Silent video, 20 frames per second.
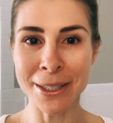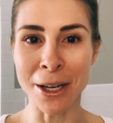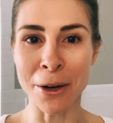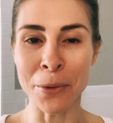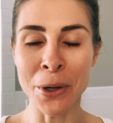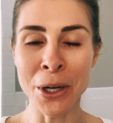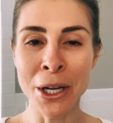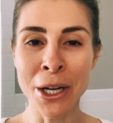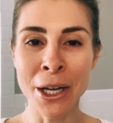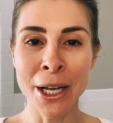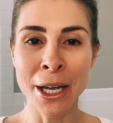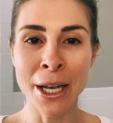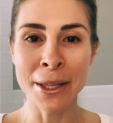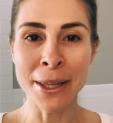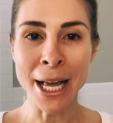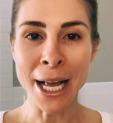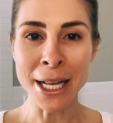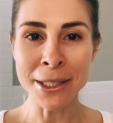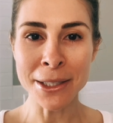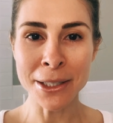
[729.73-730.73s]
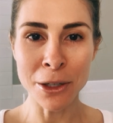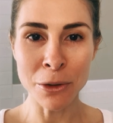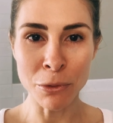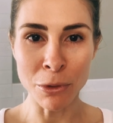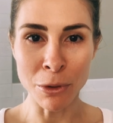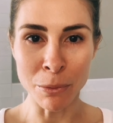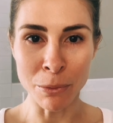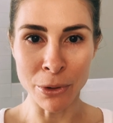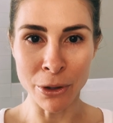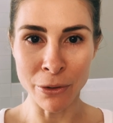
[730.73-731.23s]
So that's going to
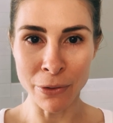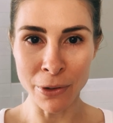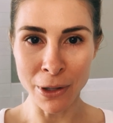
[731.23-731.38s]
remove